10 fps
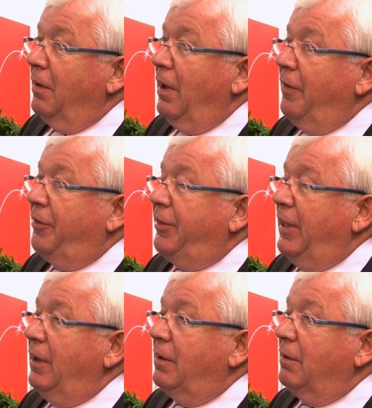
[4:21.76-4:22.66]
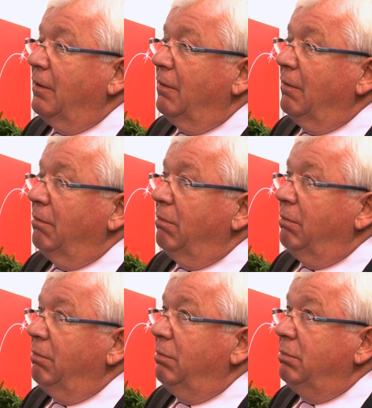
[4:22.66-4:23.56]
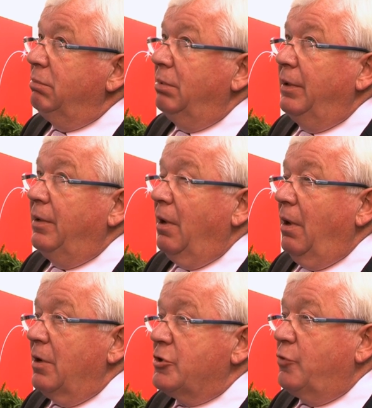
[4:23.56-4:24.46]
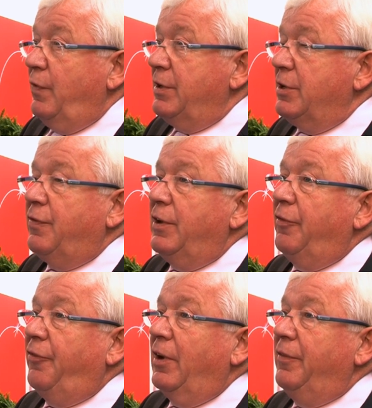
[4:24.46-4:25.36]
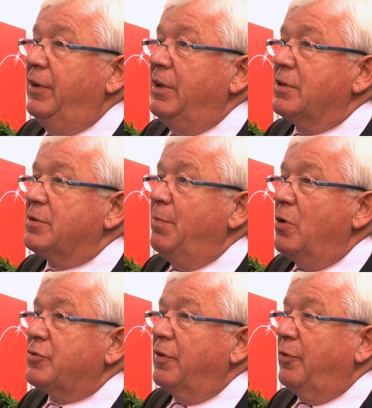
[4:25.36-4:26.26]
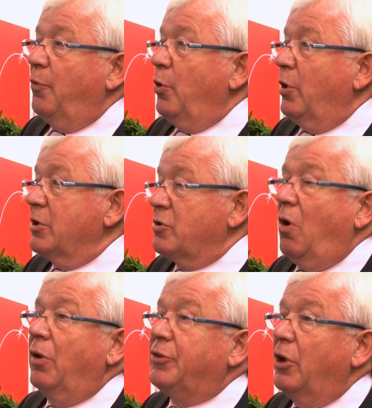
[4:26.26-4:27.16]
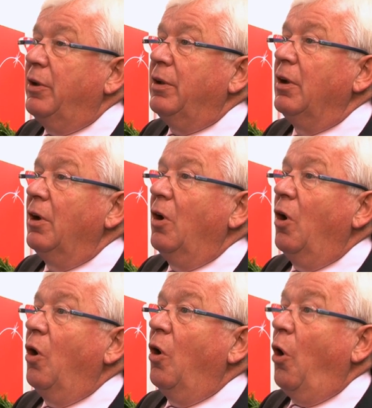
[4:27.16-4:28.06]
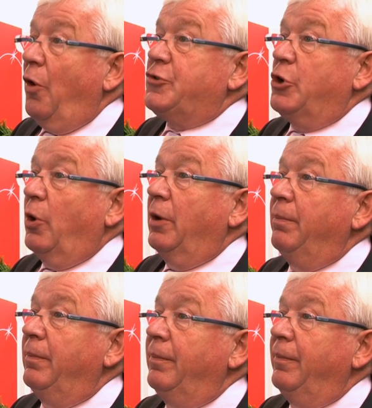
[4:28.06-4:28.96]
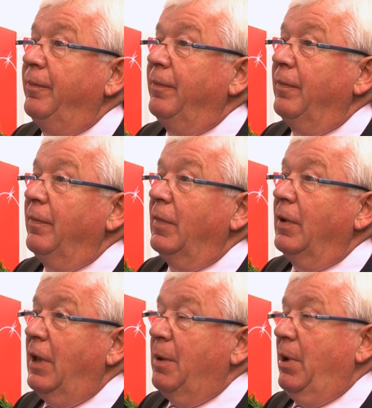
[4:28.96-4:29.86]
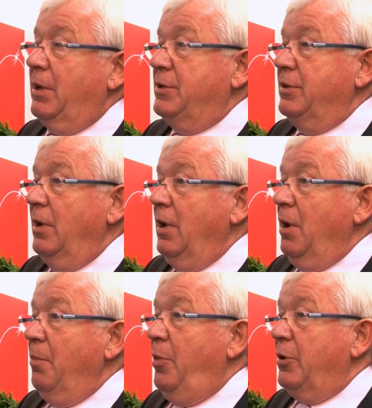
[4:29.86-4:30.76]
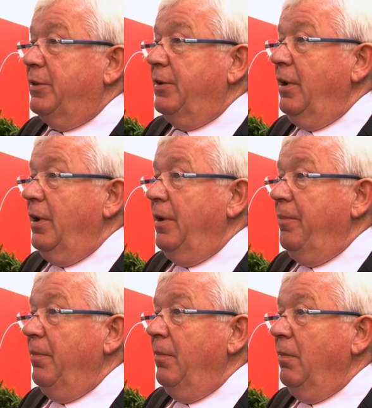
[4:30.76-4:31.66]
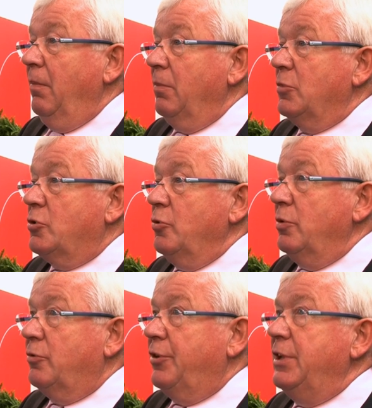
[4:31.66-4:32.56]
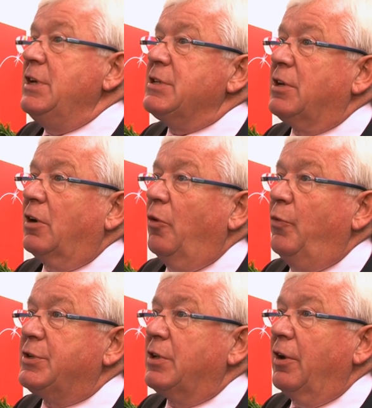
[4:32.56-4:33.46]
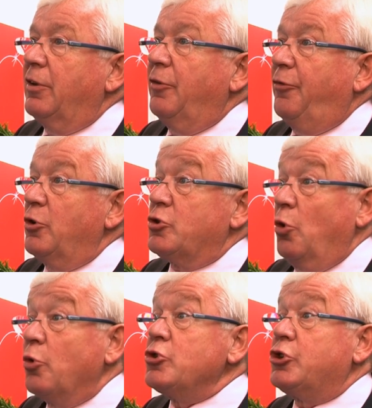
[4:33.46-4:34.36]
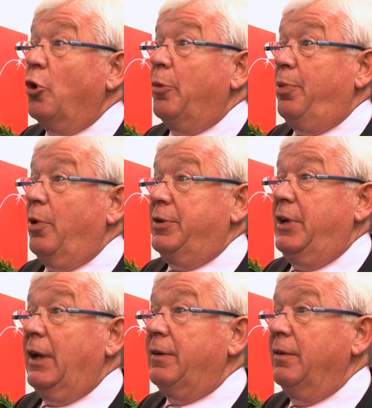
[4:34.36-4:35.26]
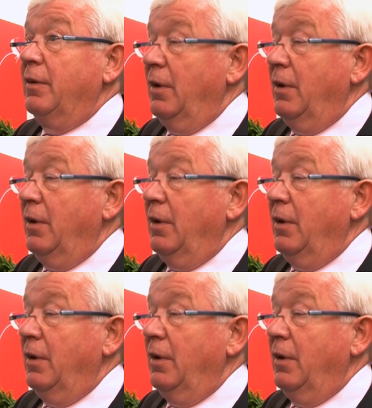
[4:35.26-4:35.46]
I think in the last 20-25 years, most of the work is all done offshore, lay barge. But 2-3 years ago, we started the first onshore project.